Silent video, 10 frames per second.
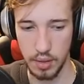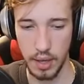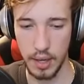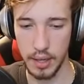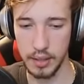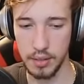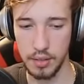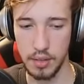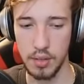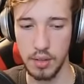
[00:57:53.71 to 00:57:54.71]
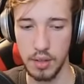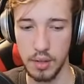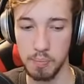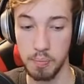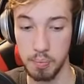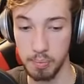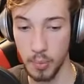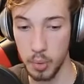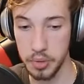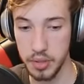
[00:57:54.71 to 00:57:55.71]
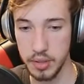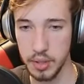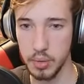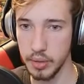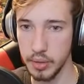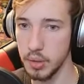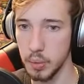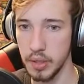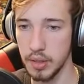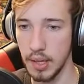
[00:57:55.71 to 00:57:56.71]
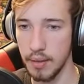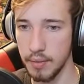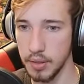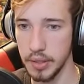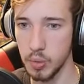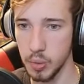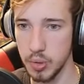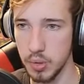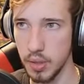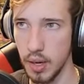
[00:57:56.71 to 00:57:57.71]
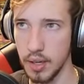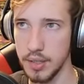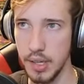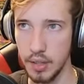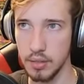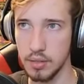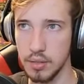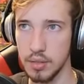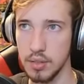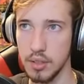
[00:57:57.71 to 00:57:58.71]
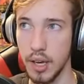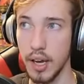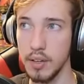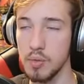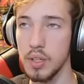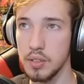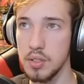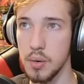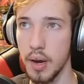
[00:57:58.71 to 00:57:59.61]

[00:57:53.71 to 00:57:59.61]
I mostly agreed with everything Rules Lawyer had to say. I really do. I